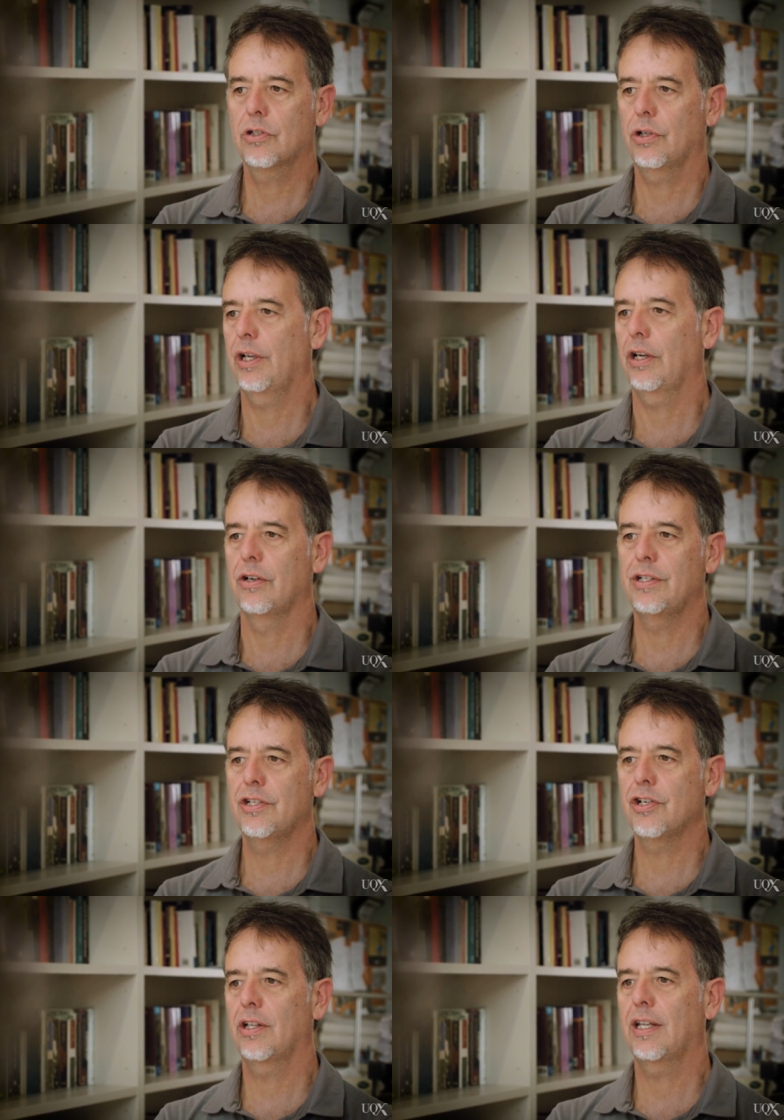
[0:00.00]
turning our
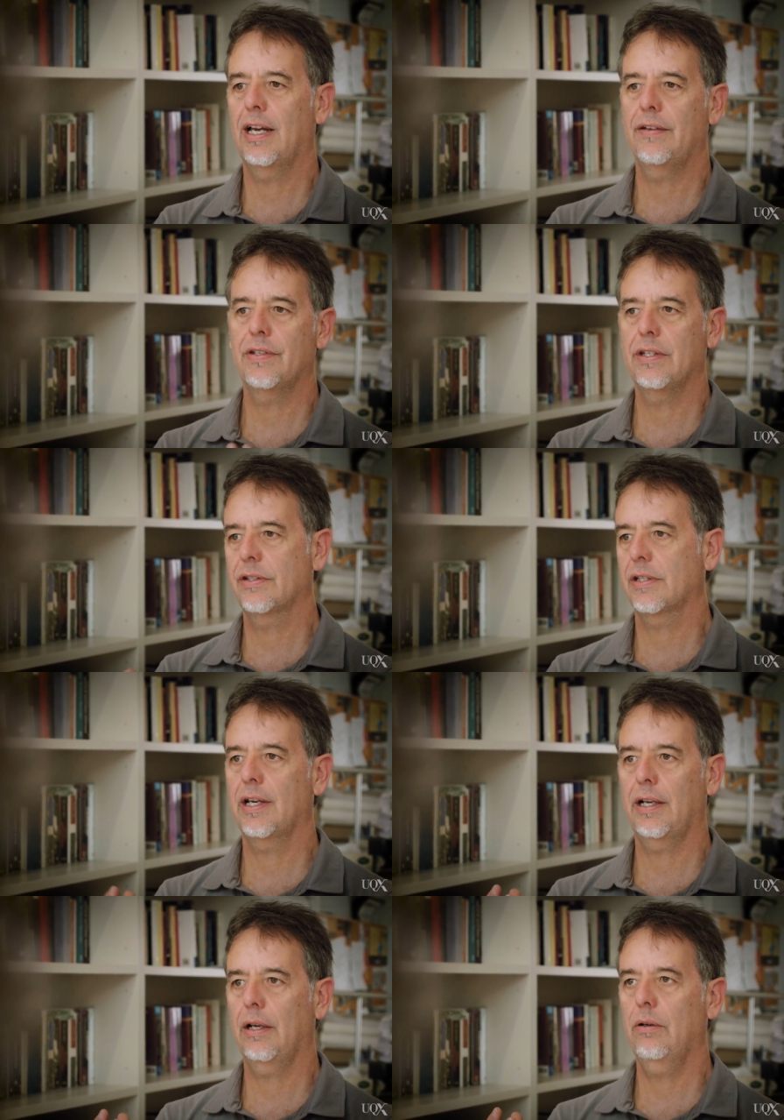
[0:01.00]
digital lives
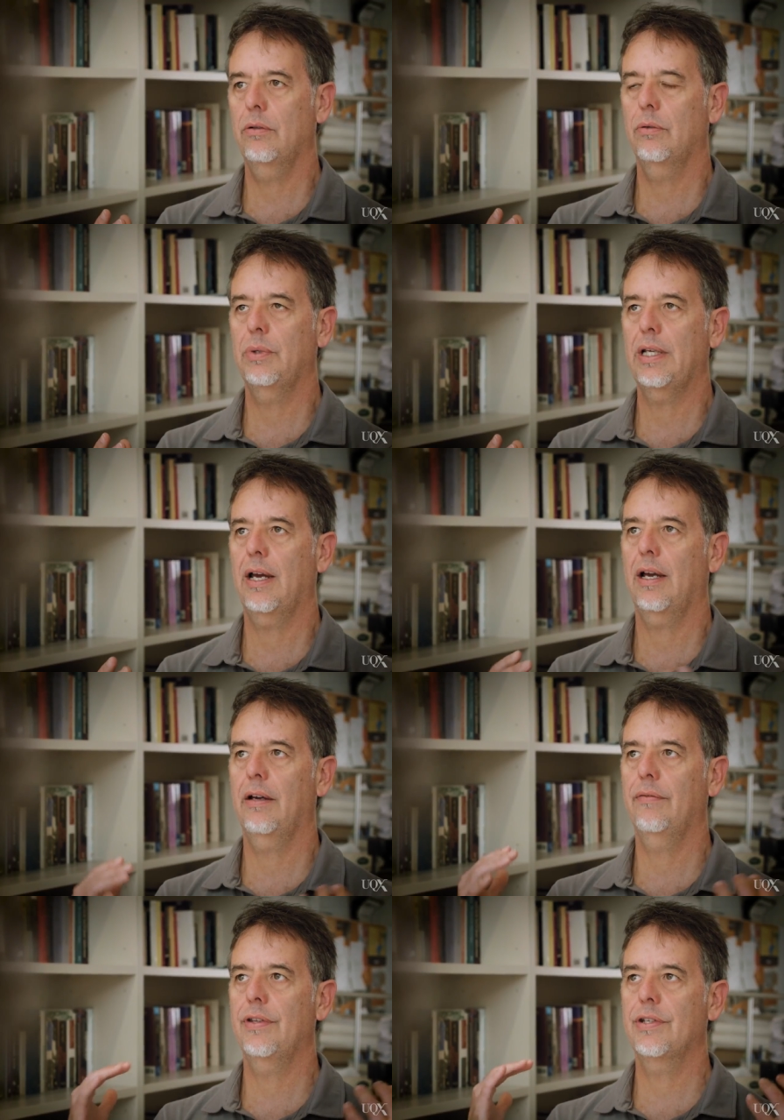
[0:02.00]
inside out, we
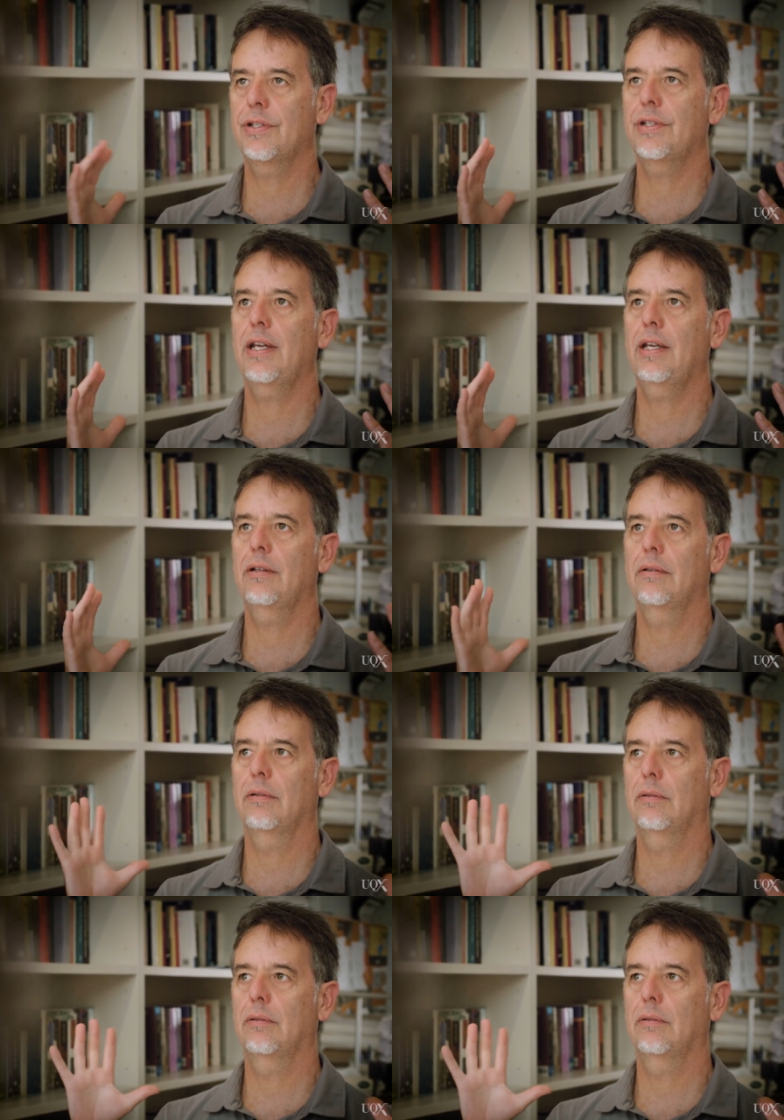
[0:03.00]
have the state